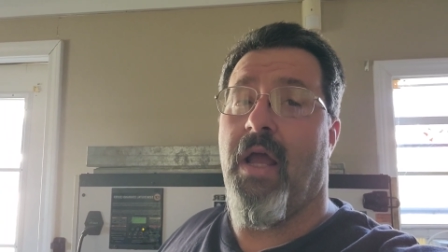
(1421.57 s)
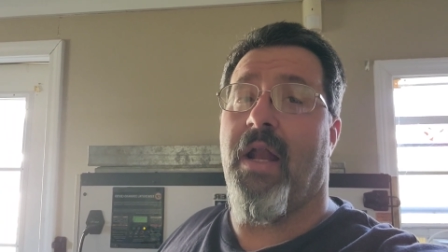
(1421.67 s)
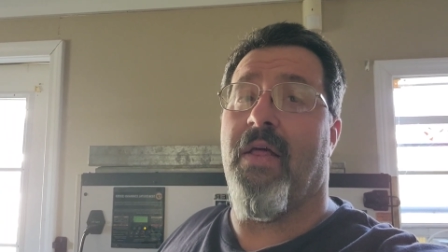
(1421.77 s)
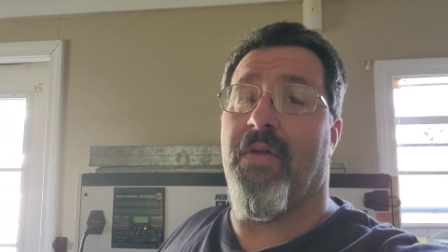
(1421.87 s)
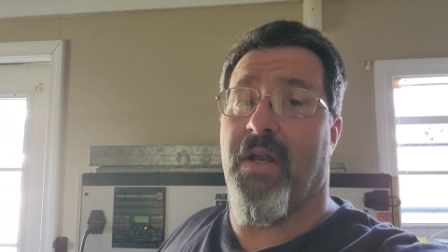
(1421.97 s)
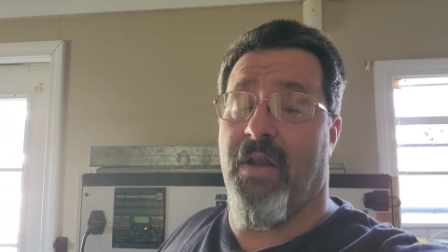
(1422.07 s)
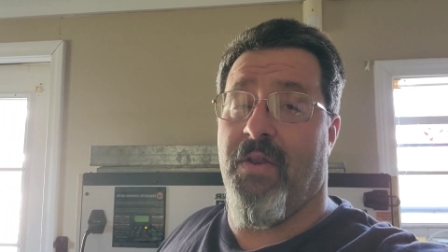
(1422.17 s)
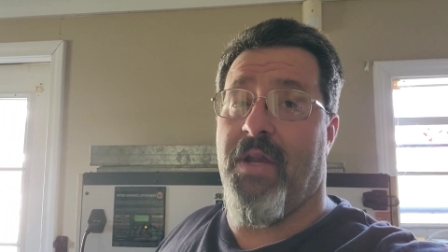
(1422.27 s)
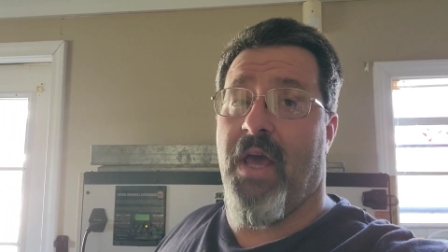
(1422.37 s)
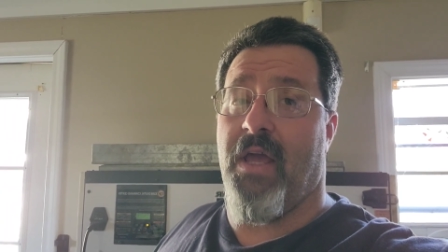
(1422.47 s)
And at the end of the
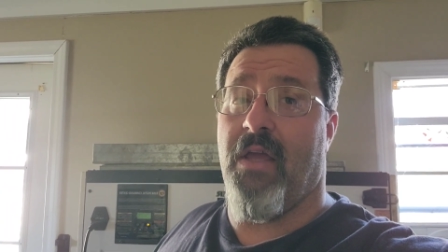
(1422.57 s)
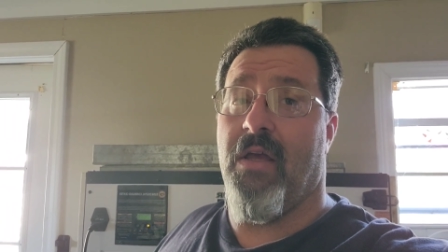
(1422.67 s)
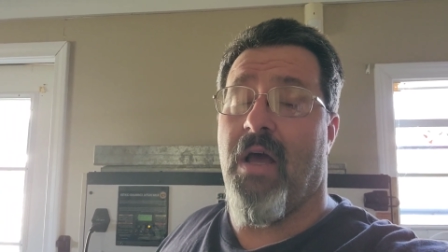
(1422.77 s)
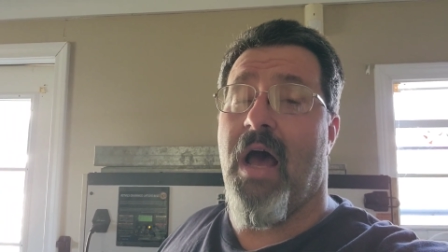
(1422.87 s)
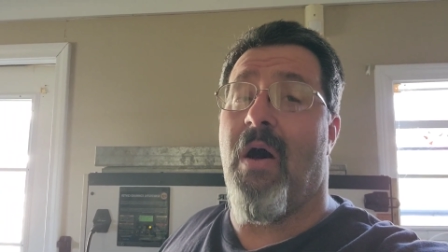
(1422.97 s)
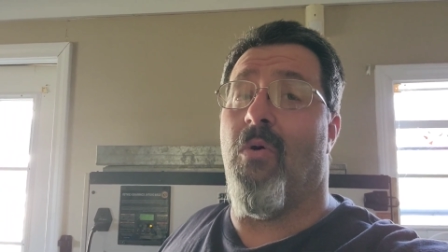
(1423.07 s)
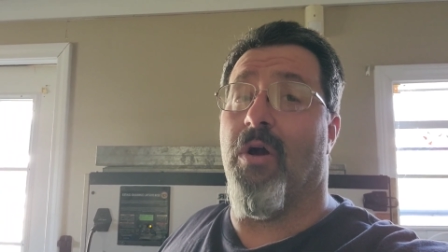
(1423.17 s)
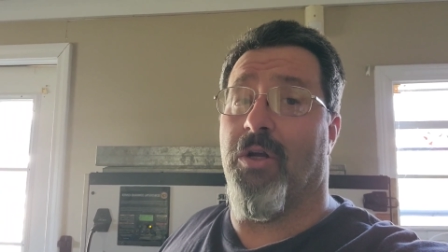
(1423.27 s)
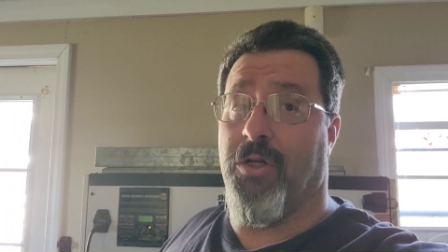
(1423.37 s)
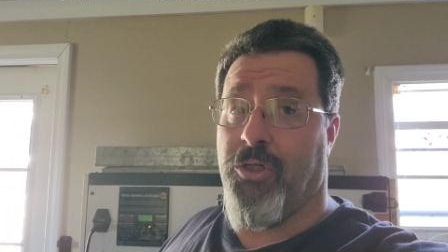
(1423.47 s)
day, I
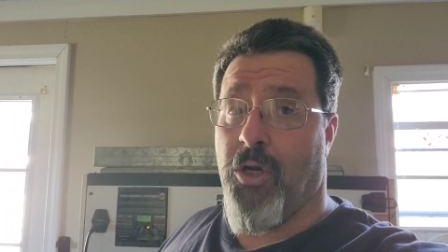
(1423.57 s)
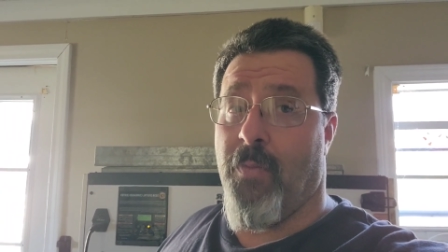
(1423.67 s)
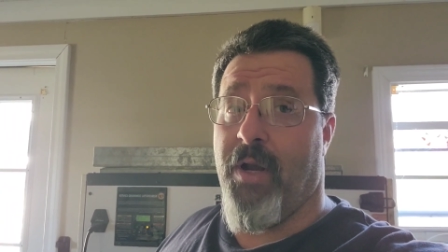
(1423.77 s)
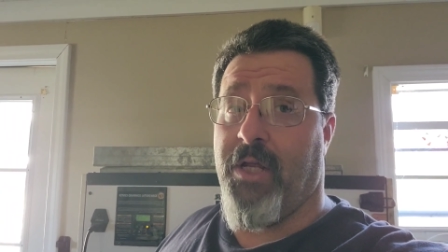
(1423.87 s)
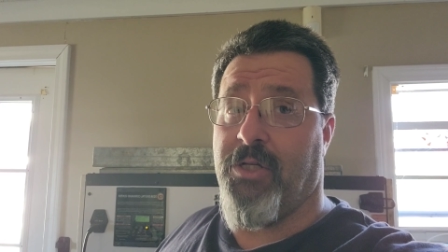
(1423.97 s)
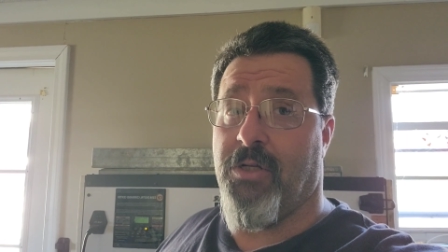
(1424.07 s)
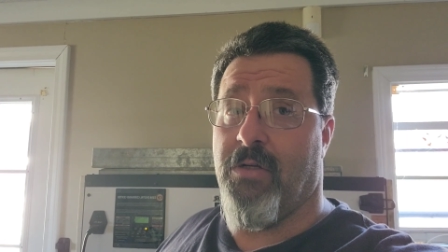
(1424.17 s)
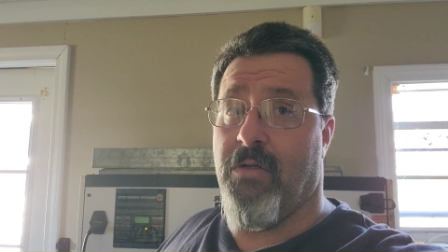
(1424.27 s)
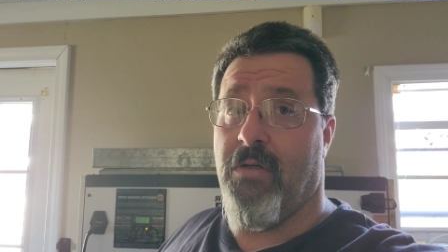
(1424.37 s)
want good germination.